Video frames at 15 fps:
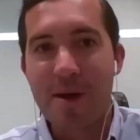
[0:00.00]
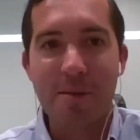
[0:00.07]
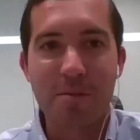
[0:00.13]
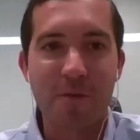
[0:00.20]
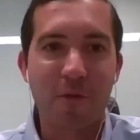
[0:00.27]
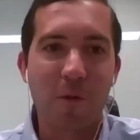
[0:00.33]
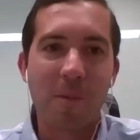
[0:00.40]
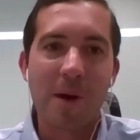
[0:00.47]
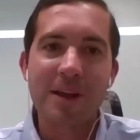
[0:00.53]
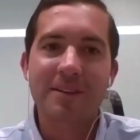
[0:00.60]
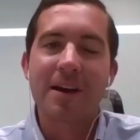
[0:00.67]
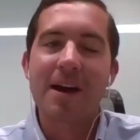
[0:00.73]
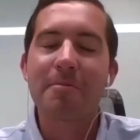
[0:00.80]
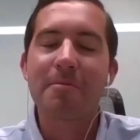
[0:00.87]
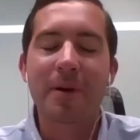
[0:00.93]
back before my
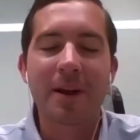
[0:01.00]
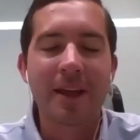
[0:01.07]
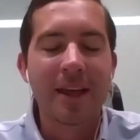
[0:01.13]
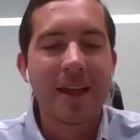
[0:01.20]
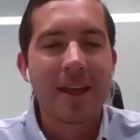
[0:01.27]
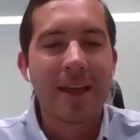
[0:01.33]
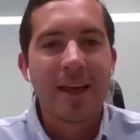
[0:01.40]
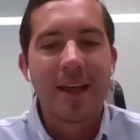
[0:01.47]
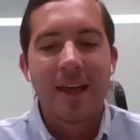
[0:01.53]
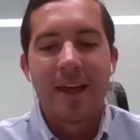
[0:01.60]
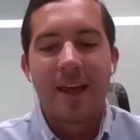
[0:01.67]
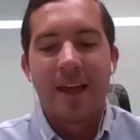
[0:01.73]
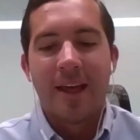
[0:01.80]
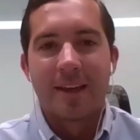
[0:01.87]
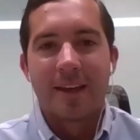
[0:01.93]
time. But
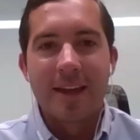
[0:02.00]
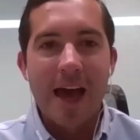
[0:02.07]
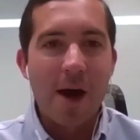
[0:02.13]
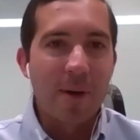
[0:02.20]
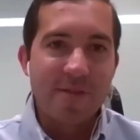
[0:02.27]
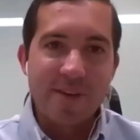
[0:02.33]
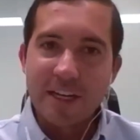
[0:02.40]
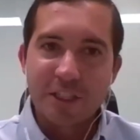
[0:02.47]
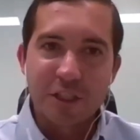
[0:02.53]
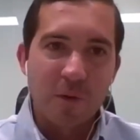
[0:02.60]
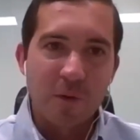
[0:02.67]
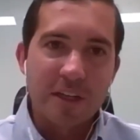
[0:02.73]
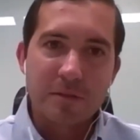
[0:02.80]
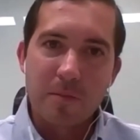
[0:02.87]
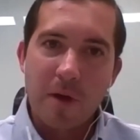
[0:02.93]
Now we have H
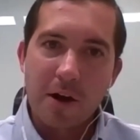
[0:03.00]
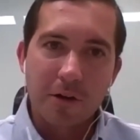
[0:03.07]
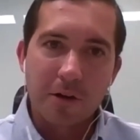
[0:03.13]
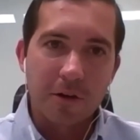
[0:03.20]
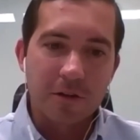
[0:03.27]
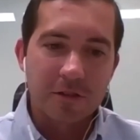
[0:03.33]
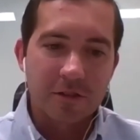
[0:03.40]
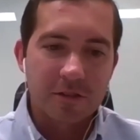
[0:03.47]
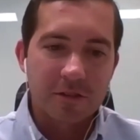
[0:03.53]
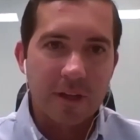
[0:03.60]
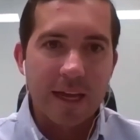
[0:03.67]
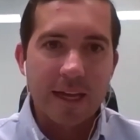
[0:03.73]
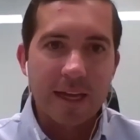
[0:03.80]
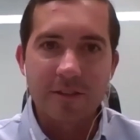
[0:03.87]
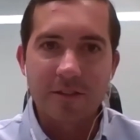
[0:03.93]
two S monitors,
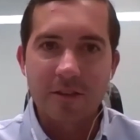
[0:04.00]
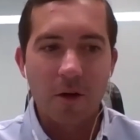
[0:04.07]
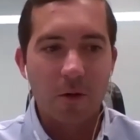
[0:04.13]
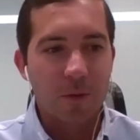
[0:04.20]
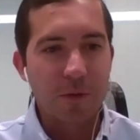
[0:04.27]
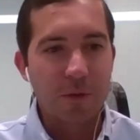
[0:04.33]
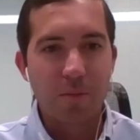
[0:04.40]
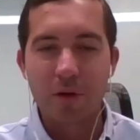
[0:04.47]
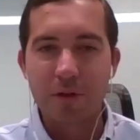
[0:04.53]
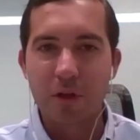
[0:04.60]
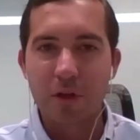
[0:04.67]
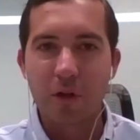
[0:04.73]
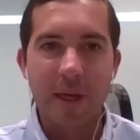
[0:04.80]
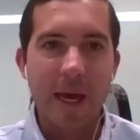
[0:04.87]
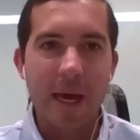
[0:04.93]
and so when you pull out
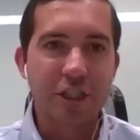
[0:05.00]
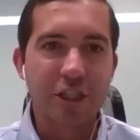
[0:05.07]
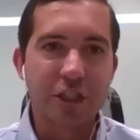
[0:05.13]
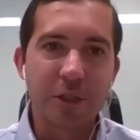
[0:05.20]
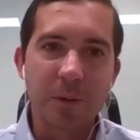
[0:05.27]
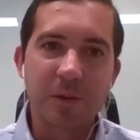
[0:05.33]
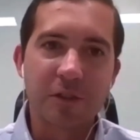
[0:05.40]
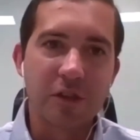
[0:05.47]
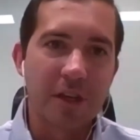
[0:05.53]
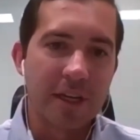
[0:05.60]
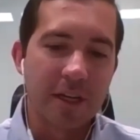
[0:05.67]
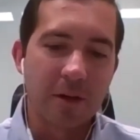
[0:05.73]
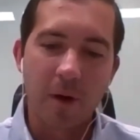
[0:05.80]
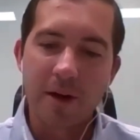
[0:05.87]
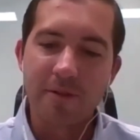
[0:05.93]
your location, you'll
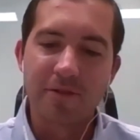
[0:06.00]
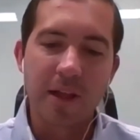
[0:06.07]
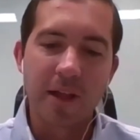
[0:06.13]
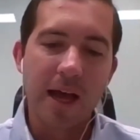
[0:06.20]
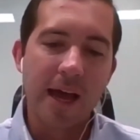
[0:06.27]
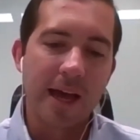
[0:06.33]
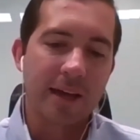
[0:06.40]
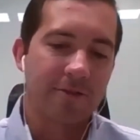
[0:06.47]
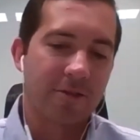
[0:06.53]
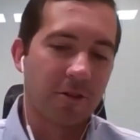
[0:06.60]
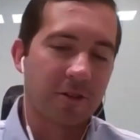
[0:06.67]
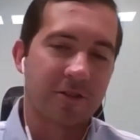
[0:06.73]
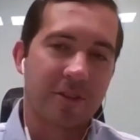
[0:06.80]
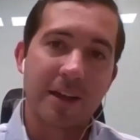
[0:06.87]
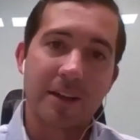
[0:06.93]
see red flag
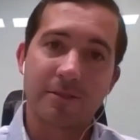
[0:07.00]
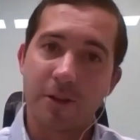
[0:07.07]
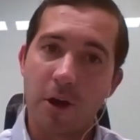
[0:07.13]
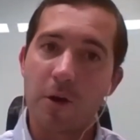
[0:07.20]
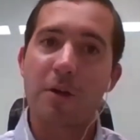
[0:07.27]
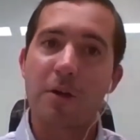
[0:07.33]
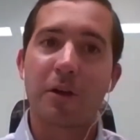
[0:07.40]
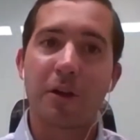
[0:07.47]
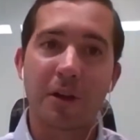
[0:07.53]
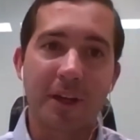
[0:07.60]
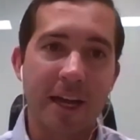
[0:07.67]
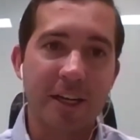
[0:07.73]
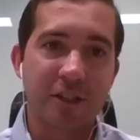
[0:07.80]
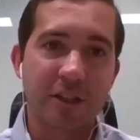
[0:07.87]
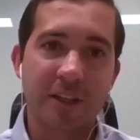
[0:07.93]
for saying, don't come on
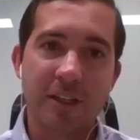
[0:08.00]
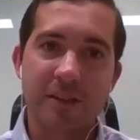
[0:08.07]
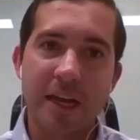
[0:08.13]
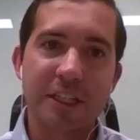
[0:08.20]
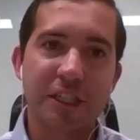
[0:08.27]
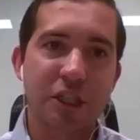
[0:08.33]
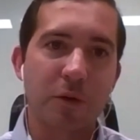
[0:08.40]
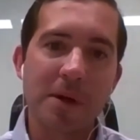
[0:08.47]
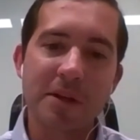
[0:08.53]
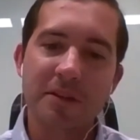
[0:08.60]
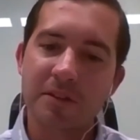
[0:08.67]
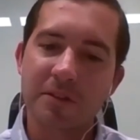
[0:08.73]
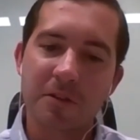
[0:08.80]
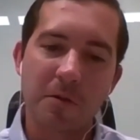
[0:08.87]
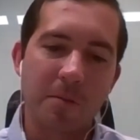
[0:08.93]
location because H two S
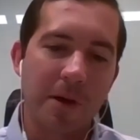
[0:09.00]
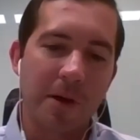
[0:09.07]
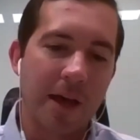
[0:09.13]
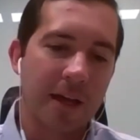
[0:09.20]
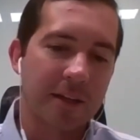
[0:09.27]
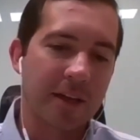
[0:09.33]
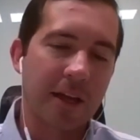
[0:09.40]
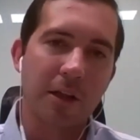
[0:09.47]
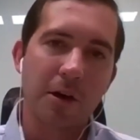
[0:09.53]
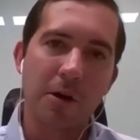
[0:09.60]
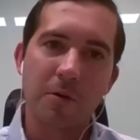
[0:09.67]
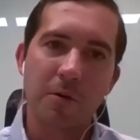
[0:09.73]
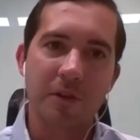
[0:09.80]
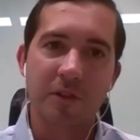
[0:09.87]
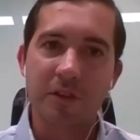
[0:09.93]
is so bad.
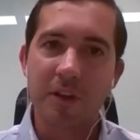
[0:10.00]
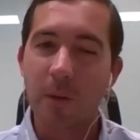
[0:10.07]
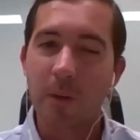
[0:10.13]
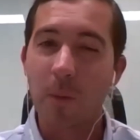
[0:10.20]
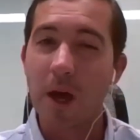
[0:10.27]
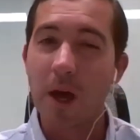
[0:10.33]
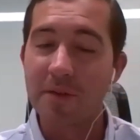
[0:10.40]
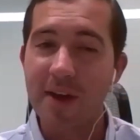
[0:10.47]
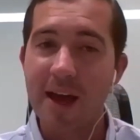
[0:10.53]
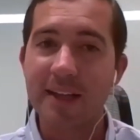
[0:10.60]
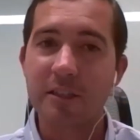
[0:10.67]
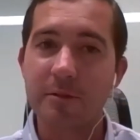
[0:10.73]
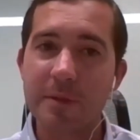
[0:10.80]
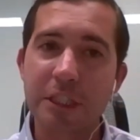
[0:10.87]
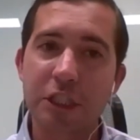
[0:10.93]
Yellow is saying, well, we've had
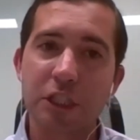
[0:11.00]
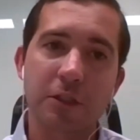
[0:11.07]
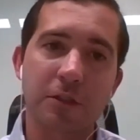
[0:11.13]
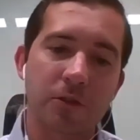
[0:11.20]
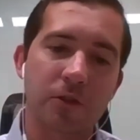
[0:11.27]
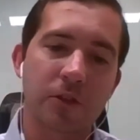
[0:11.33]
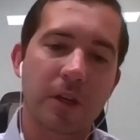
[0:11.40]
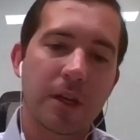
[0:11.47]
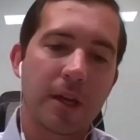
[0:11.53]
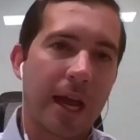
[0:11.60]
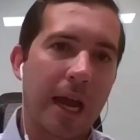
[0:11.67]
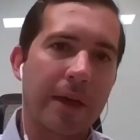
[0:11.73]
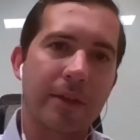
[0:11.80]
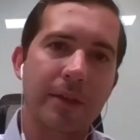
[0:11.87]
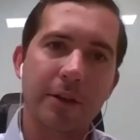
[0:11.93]
some issues,
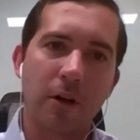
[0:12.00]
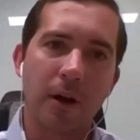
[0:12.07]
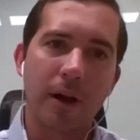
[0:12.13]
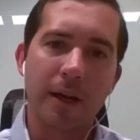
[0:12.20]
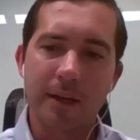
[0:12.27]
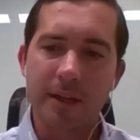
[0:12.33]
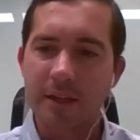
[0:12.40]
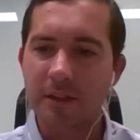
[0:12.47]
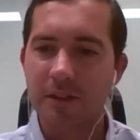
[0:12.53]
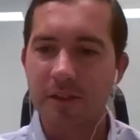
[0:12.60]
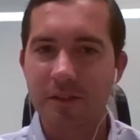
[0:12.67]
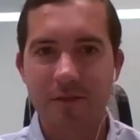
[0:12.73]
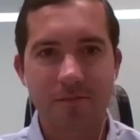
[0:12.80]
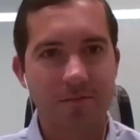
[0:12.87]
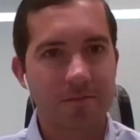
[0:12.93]
and then green
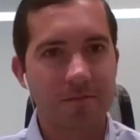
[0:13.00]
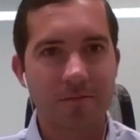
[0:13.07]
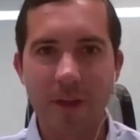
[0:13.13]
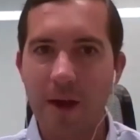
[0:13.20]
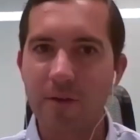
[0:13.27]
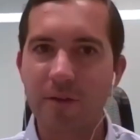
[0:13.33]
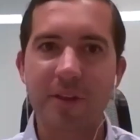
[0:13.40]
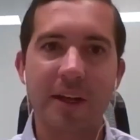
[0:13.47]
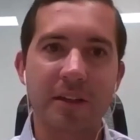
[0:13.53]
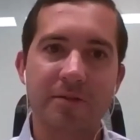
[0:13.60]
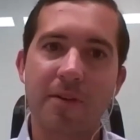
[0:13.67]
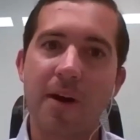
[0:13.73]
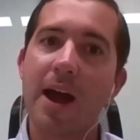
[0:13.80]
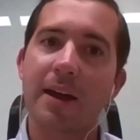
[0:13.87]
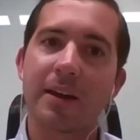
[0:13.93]
is everything's
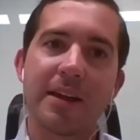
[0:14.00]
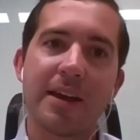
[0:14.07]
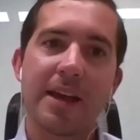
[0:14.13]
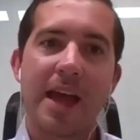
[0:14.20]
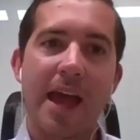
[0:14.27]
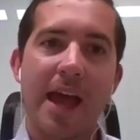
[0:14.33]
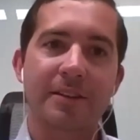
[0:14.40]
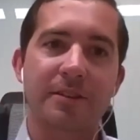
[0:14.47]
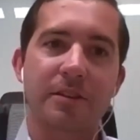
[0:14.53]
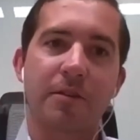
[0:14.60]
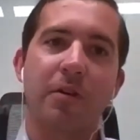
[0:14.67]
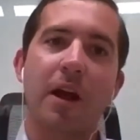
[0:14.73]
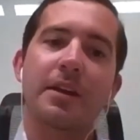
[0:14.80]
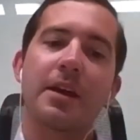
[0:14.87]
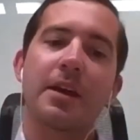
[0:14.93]
fine as of
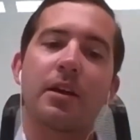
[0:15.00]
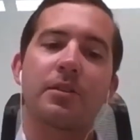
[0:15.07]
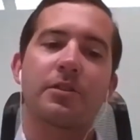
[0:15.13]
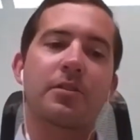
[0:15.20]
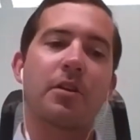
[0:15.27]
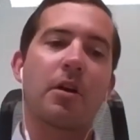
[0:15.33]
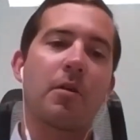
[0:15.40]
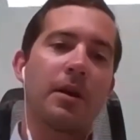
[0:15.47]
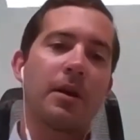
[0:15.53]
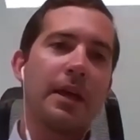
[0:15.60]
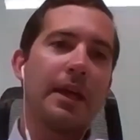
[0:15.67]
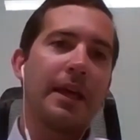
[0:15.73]
right now. So